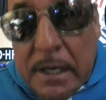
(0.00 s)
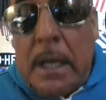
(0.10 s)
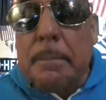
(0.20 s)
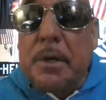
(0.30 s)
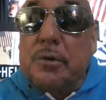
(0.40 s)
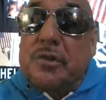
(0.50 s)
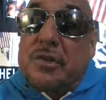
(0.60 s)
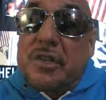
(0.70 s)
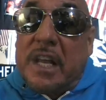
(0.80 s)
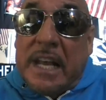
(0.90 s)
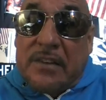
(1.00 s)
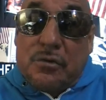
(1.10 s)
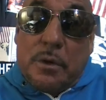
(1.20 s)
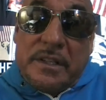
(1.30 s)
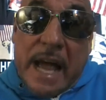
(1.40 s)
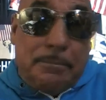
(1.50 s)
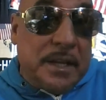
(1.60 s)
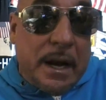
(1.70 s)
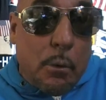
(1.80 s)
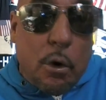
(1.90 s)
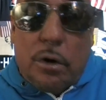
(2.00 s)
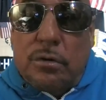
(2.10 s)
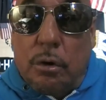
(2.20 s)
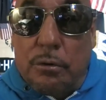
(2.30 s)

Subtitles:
Because the skin has to adapt to that workload.